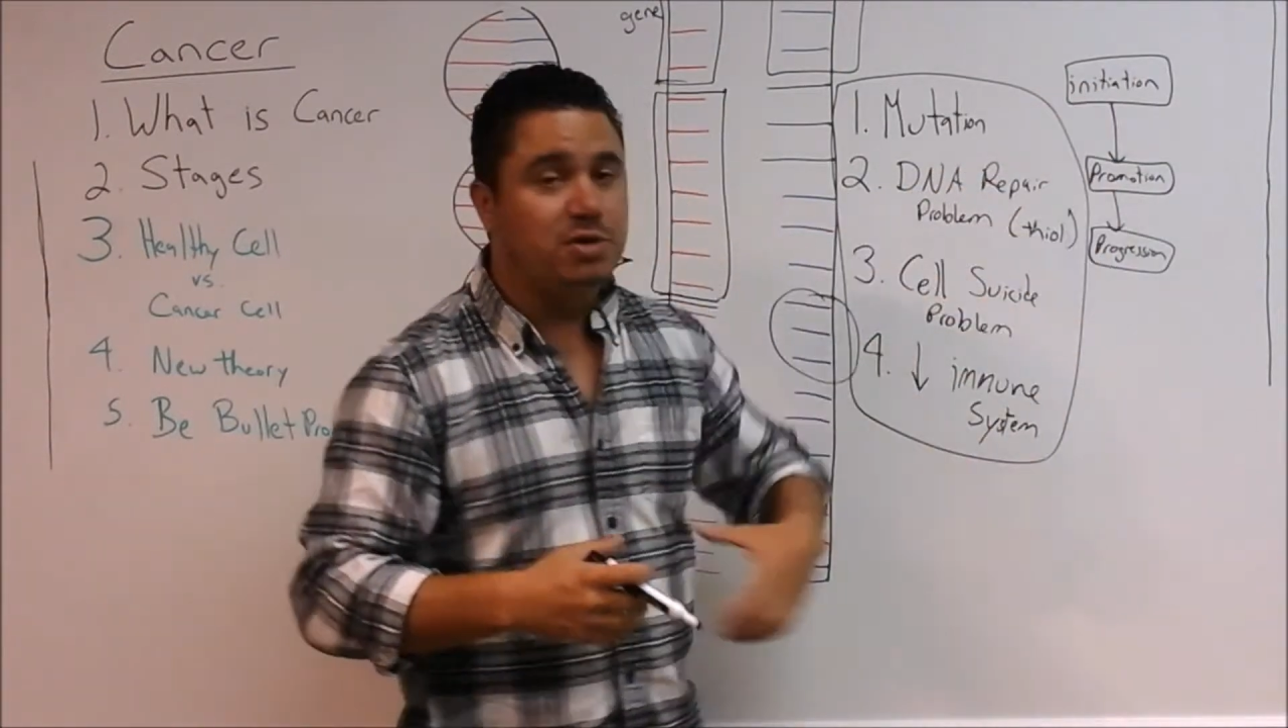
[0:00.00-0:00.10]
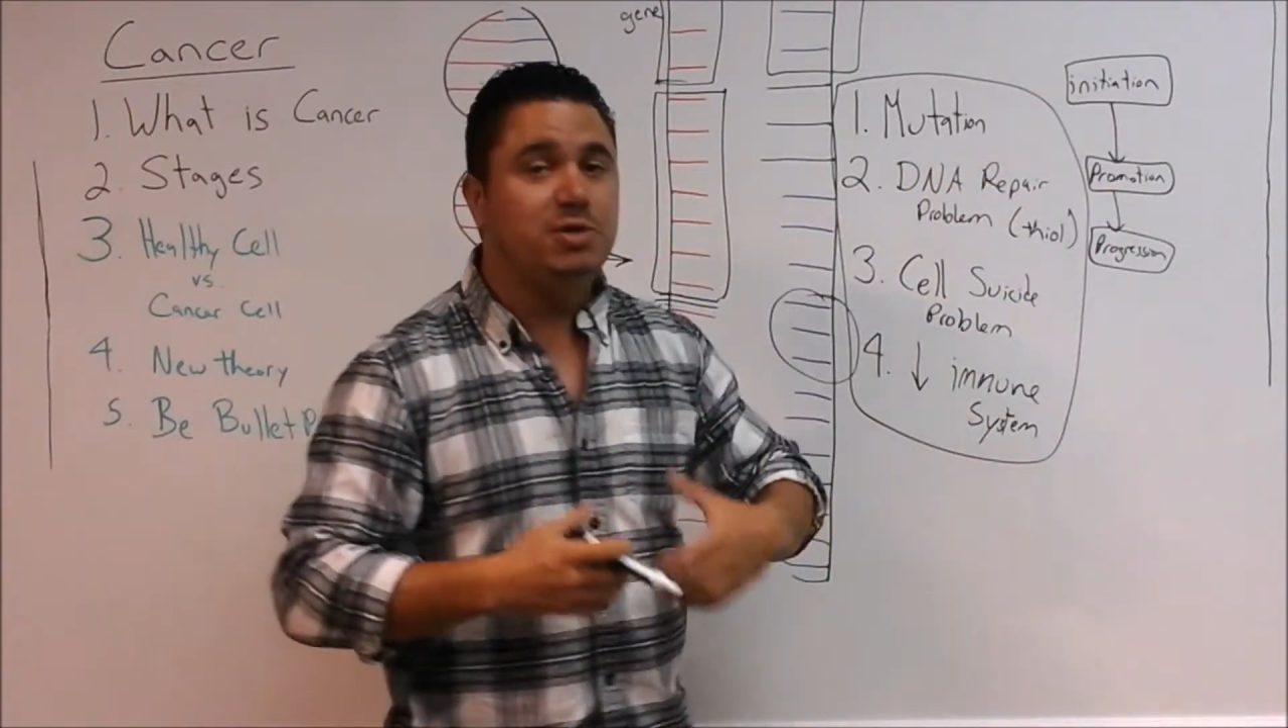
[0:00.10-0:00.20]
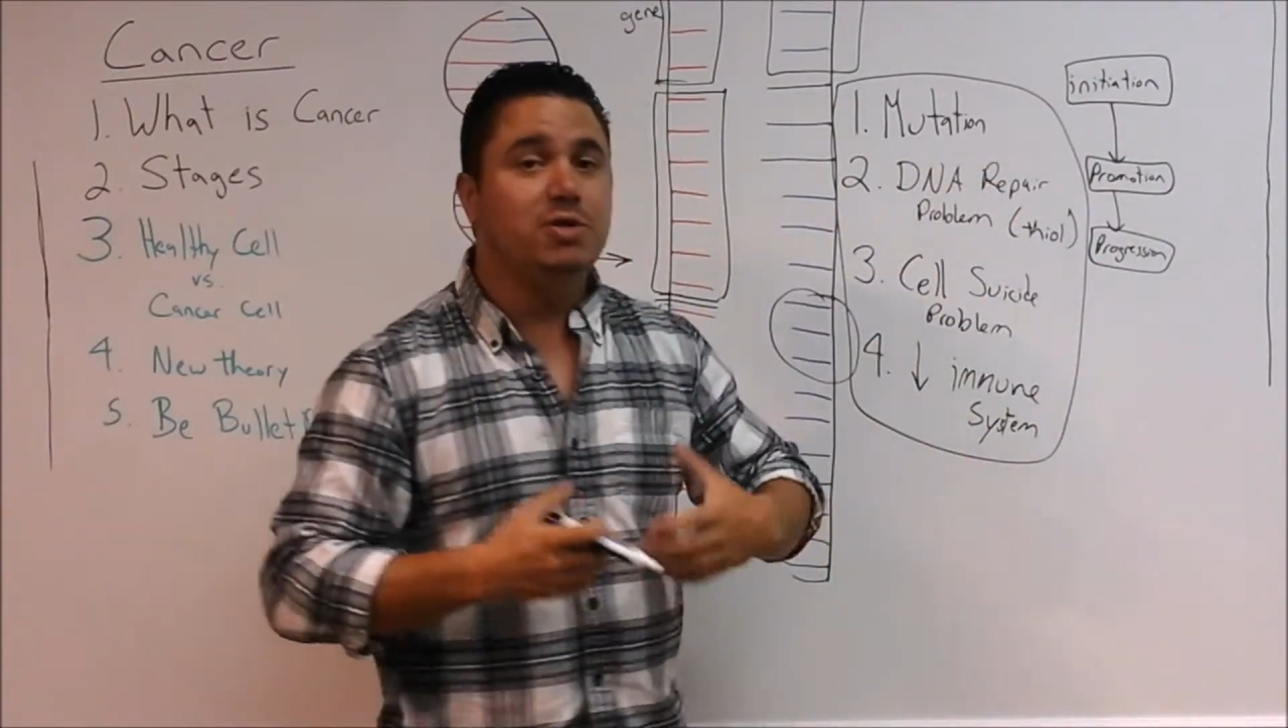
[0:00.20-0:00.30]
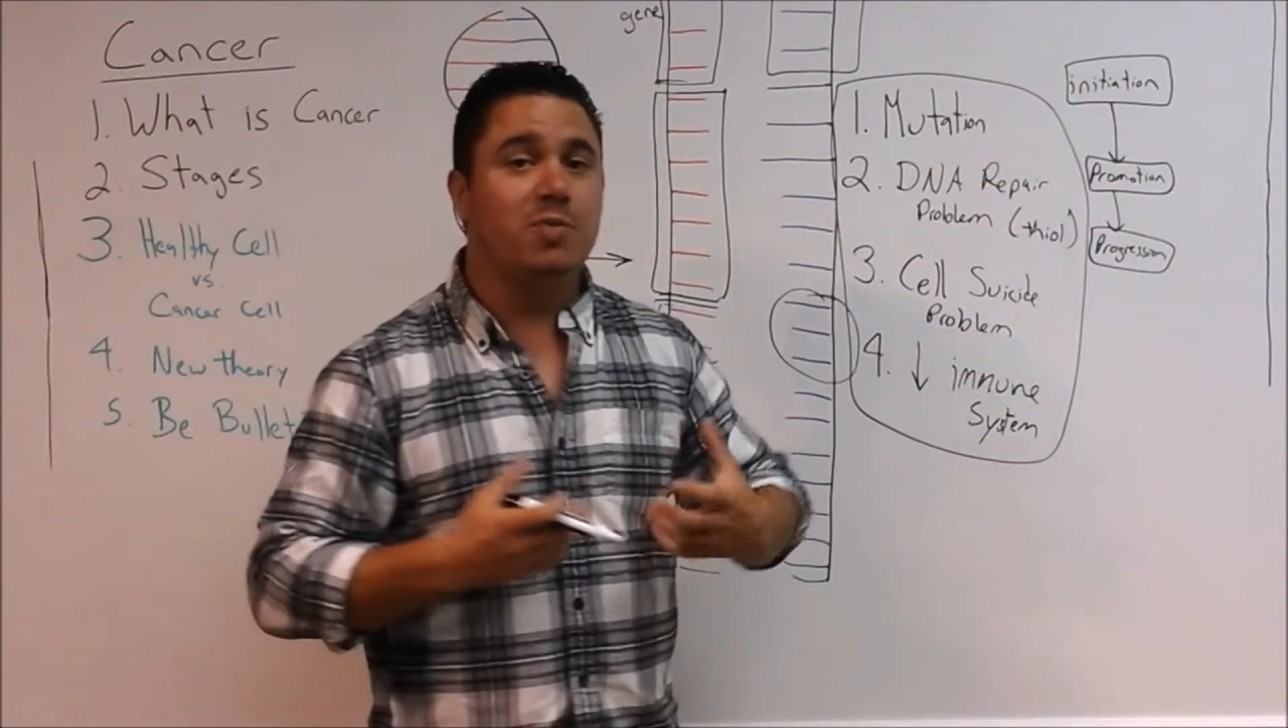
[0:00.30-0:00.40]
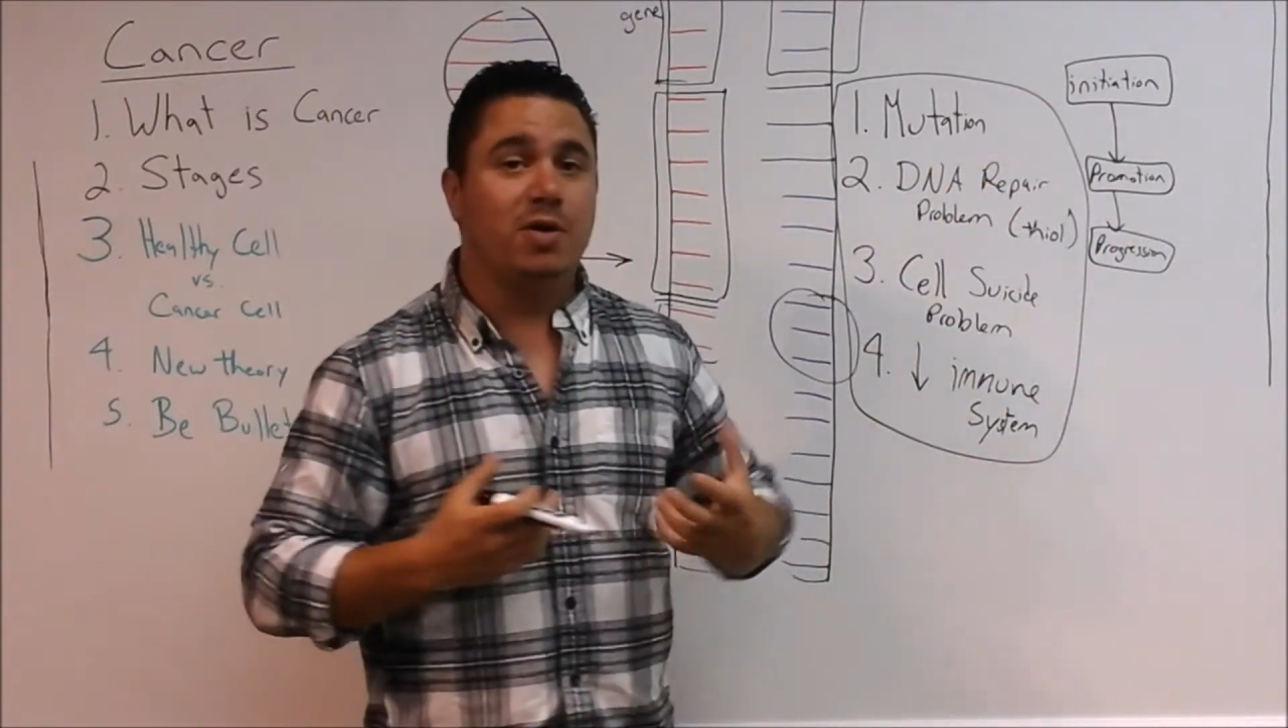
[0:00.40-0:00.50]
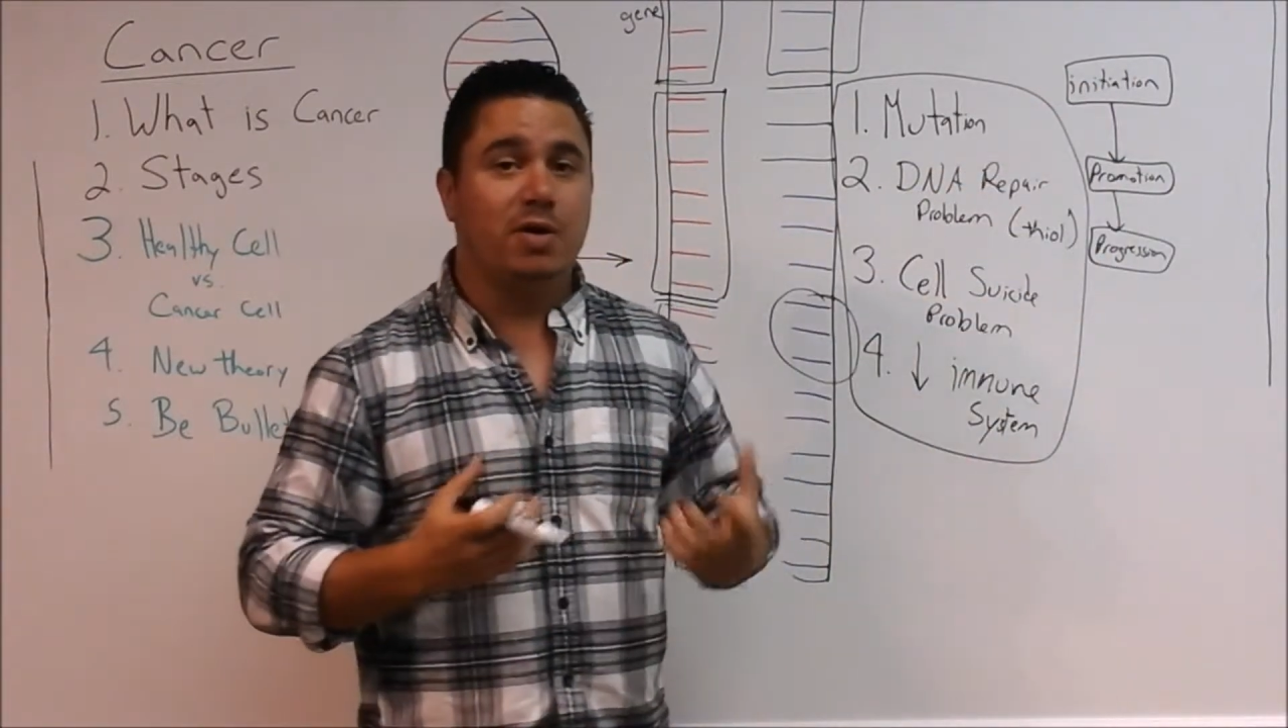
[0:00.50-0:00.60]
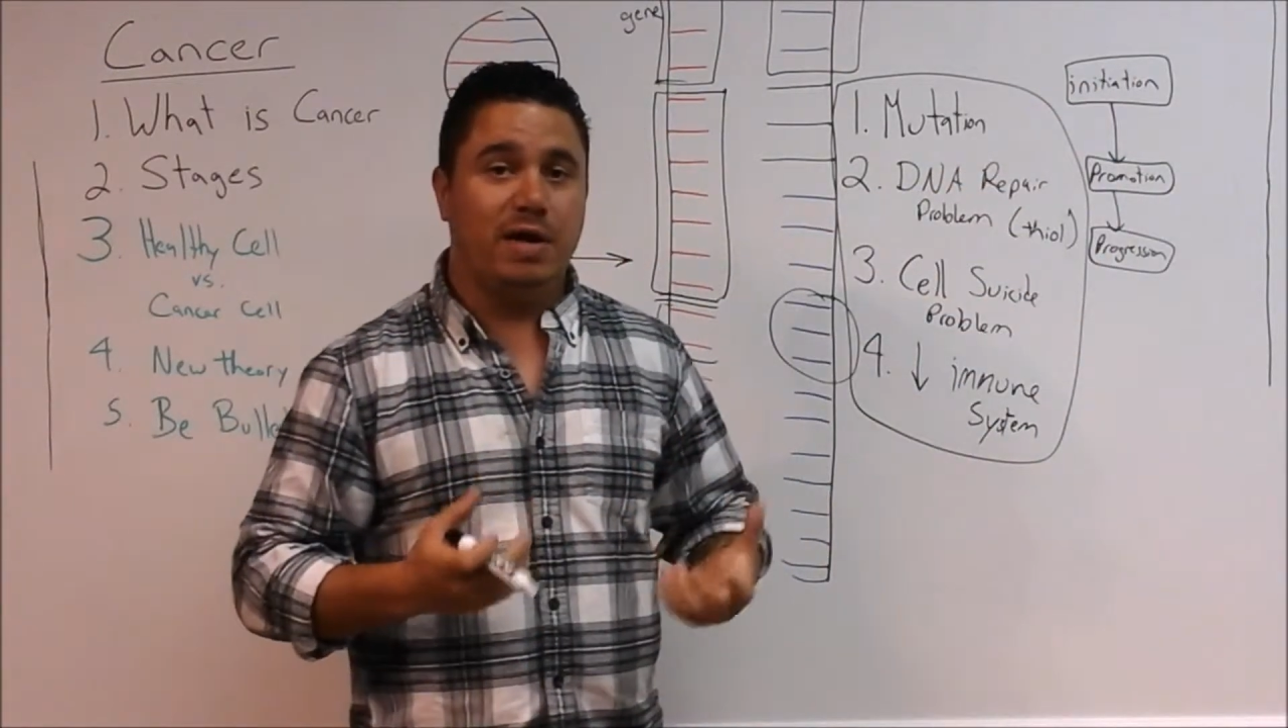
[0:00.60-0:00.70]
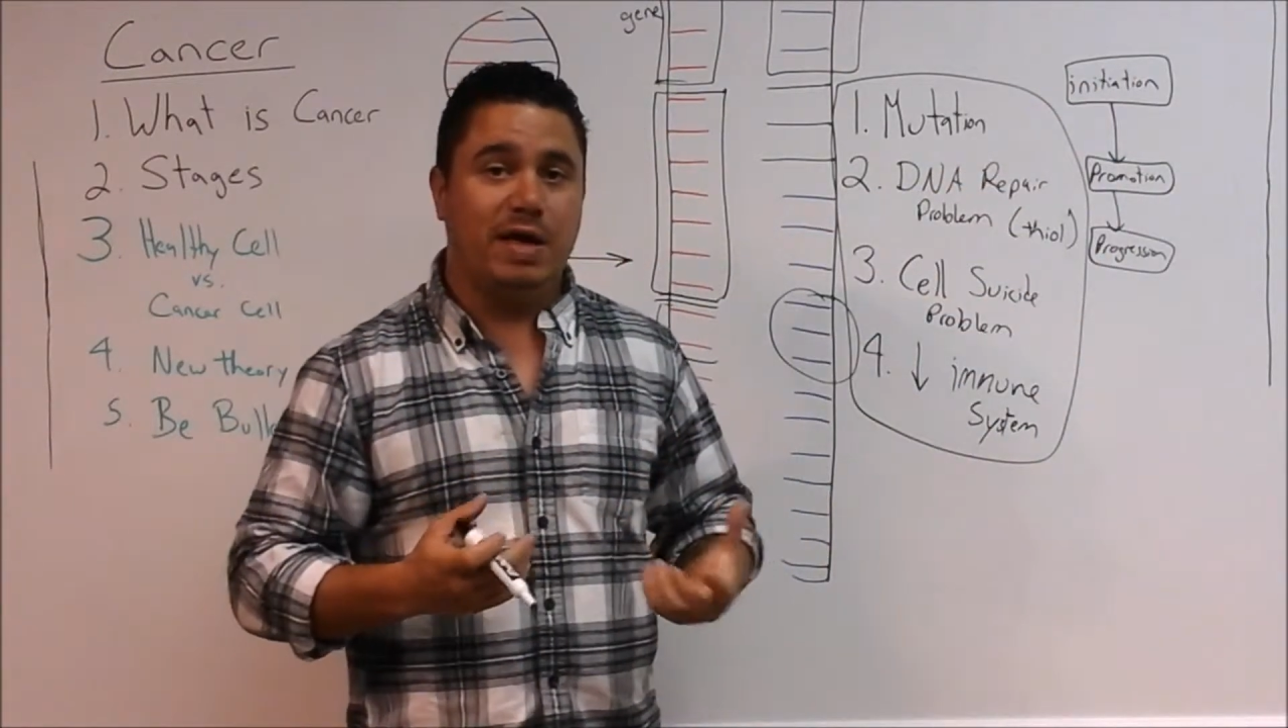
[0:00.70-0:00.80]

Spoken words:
tumor